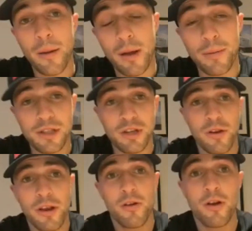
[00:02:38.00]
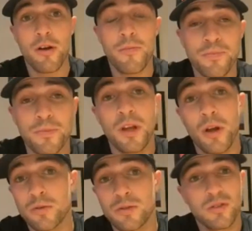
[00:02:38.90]
amateur career.
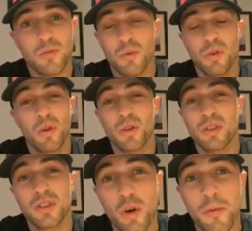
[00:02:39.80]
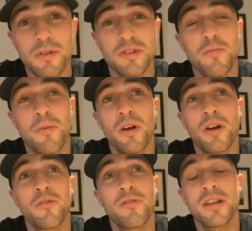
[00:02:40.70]
Won loads of tournament stuff,
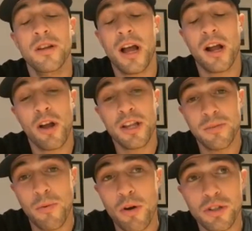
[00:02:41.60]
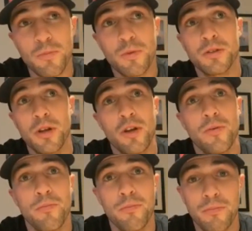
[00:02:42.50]
but the reason that I got into boxing was
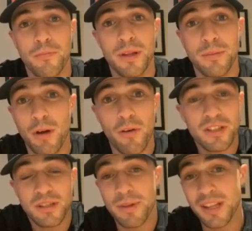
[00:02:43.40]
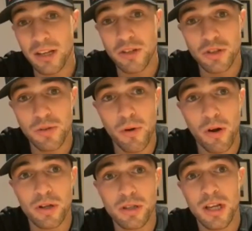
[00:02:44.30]
obviously my dad used to
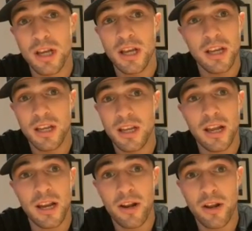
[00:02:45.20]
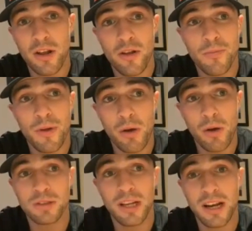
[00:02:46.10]
box. He had an
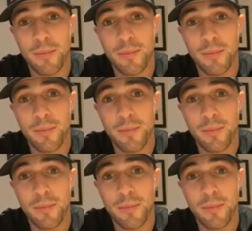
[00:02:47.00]
outstanding amateur